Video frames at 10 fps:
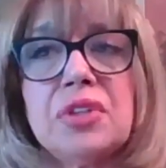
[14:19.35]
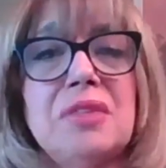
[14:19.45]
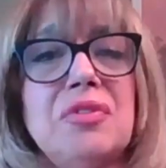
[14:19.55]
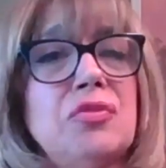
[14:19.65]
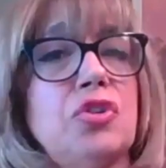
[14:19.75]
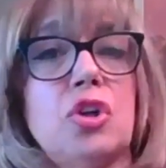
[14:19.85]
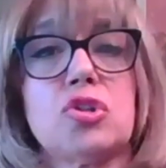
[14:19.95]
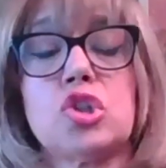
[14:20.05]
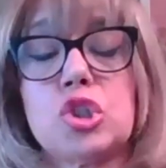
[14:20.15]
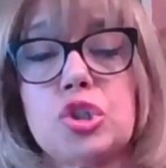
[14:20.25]
And even for our
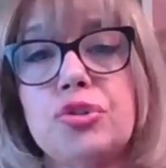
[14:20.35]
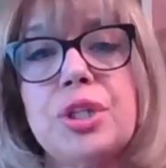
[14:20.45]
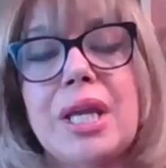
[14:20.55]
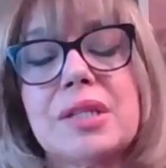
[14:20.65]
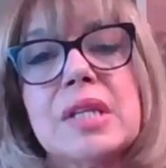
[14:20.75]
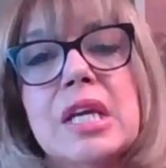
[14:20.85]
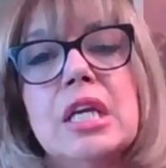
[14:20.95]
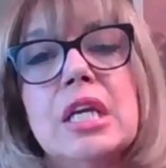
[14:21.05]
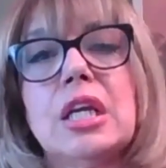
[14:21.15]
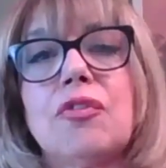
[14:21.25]
students,
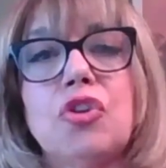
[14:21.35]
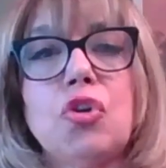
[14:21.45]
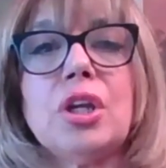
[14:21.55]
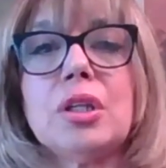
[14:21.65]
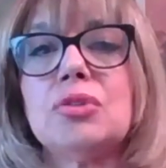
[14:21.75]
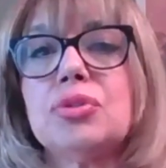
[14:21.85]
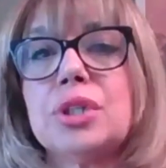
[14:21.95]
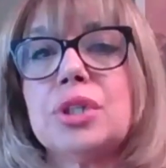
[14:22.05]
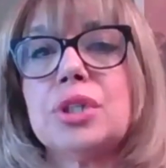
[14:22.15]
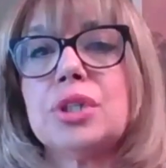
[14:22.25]
if you can
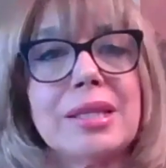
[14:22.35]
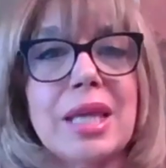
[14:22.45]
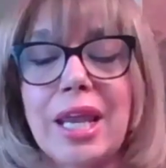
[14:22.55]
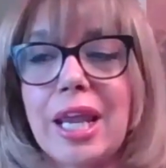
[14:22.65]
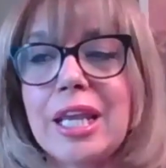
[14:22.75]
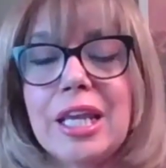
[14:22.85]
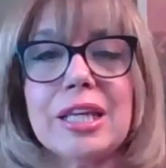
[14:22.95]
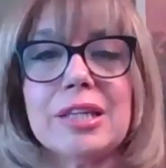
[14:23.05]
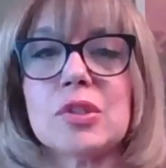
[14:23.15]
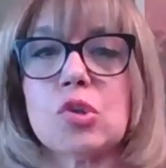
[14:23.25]
create a,
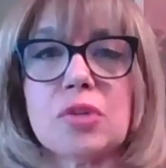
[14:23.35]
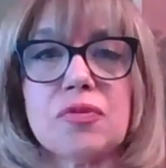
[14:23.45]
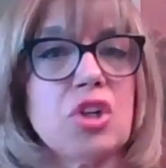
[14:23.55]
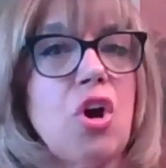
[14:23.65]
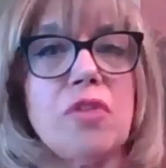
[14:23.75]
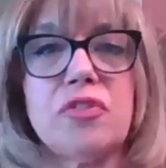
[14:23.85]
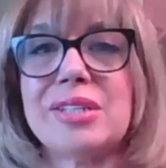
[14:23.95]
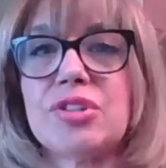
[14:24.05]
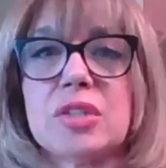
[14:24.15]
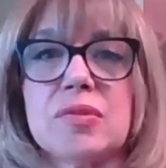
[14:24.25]
a sort of a carve
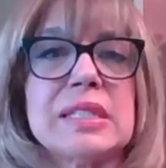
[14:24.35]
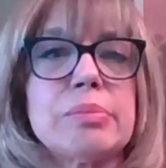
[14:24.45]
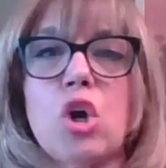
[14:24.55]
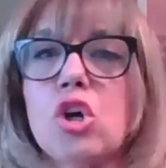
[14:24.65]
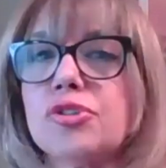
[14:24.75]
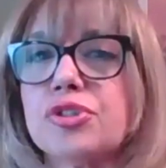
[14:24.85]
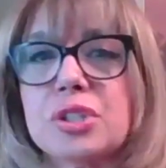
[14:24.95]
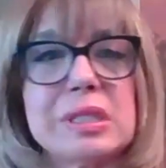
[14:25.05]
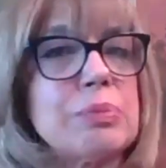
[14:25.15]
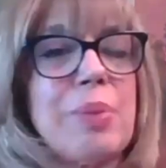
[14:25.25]
out a small
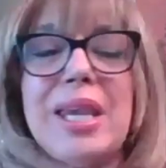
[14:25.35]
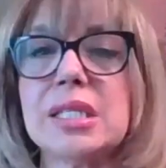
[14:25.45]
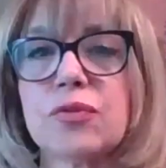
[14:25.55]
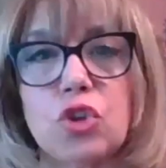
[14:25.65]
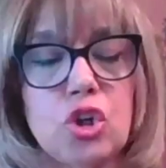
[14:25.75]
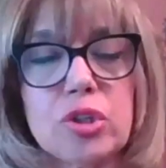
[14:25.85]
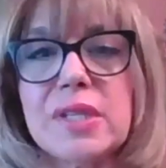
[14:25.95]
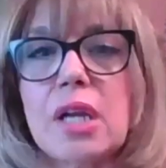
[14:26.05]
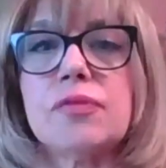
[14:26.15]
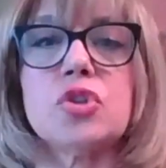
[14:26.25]
space for
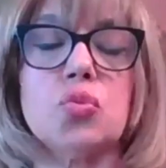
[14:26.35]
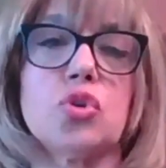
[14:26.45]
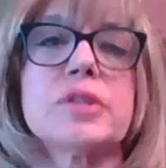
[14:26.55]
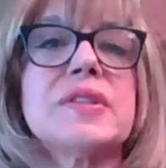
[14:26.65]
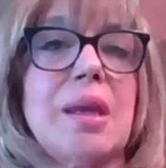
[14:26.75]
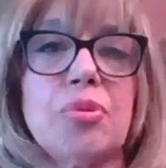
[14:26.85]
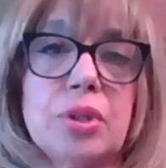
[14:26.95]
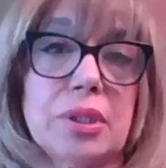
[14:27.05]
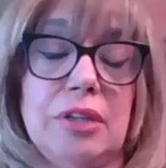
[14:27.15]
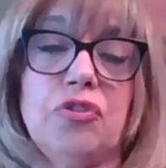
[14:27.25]
yourself to work
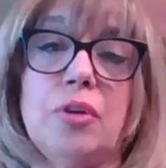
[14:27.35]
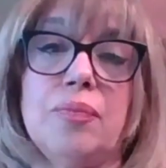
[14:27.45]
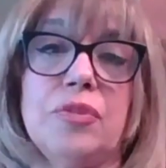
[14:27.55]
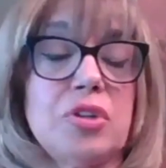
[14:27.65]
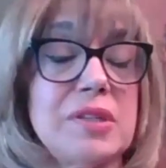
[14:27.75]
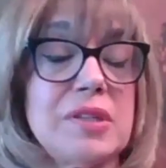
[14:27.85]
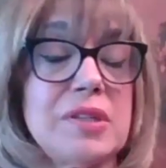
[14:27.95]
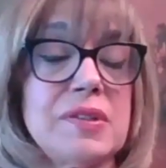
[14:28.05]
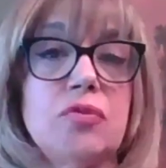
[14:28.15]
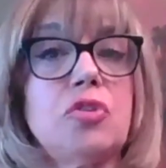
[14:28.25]
separately from the rest
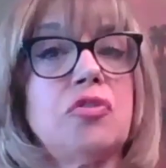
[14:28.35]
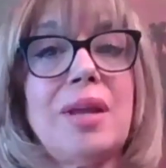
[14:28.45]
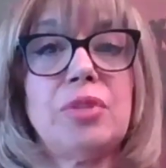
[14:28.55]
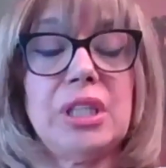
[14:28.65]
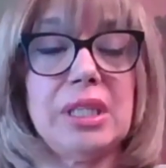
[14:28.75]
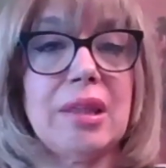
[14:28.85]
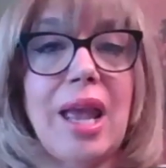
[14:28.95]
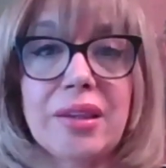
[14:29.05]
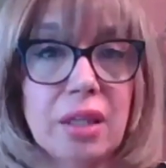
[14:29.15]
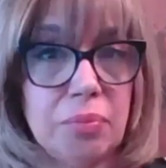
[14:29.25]
of your family,
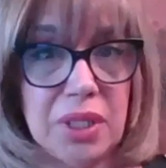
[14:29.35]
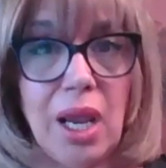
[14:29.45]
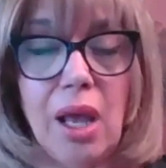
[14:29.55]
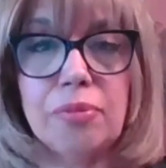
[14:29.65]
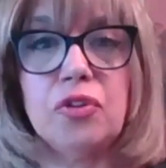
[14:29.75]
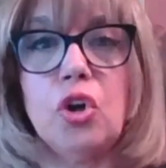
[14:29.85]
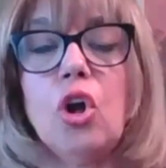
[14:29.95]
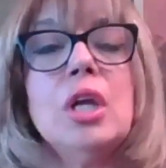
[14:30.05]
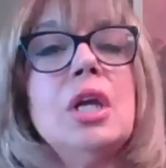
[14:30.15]
that can be helpful.